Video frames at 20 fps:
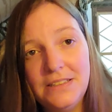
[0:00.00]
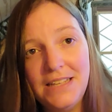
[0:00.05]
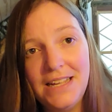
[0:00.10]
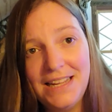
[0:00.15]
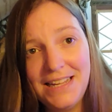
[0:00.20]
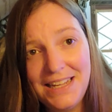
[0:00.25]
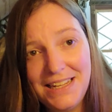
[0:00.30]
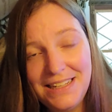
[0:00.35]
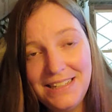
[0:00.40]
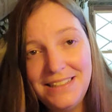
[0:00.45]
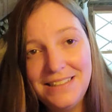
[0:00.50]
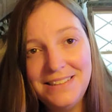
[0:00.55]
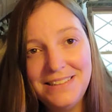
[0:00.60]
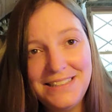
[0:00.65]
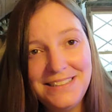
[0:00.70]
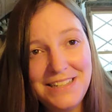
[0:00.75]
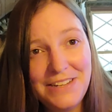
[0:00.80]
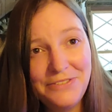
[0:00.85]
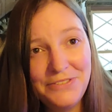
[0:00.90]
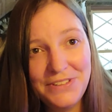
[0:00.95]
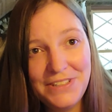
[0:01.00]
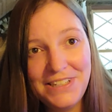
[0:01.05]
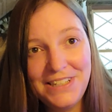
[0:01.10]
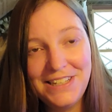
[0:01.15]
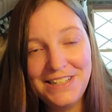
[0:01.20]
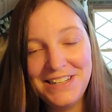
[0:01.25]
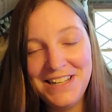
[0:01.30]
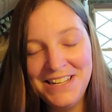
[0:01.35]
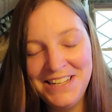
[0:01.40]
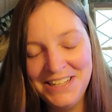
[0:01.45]
it definitely
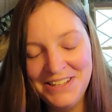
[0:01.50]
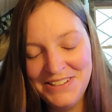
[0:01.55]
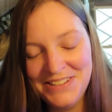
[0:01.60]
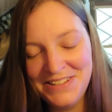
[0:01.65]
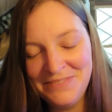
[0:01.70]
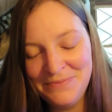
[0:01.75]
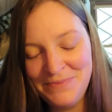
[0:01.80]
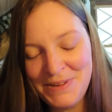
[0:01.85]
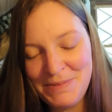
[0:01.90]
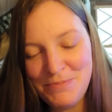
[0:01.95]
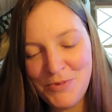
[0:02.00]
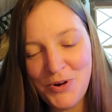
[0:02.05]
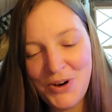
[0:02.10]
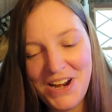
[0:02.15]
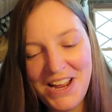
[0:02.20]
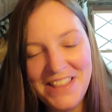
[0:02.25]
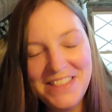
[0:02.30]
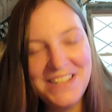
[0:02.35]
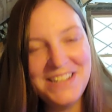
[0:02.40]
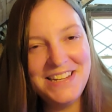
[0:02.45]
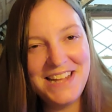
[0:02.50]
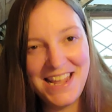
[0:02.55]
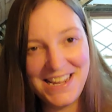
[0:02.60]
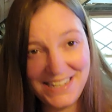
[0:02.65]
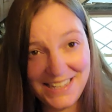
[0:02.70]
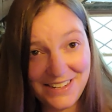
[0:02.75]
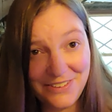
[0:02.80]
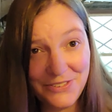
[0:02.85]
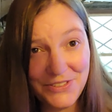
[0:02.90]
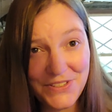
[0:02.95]
can be more on the
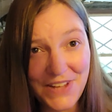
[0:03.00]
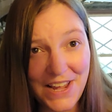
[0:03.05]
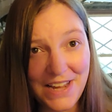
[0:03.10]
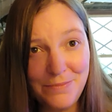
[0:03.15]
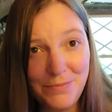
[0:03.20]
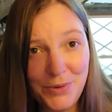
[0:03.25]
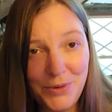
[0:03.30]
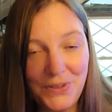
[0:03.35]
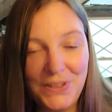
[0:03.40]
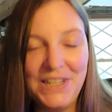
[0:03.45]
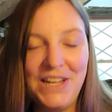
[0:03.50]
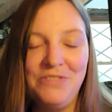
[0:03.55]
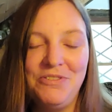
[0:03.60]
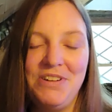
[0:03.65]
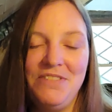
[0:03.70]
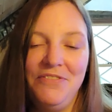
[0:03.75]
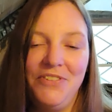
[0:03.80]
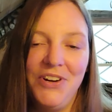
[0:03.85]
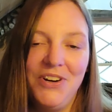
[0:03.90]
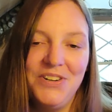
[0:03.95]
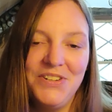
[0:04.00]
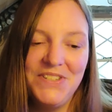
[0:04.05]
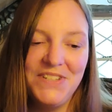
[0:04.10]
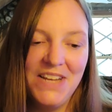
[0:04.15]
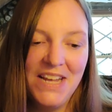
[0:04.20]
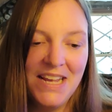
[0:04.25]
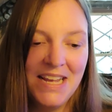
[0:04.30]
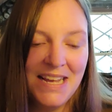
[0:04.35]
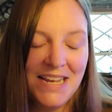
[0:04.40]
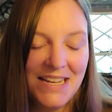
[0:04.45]
negative side pulling it reversed.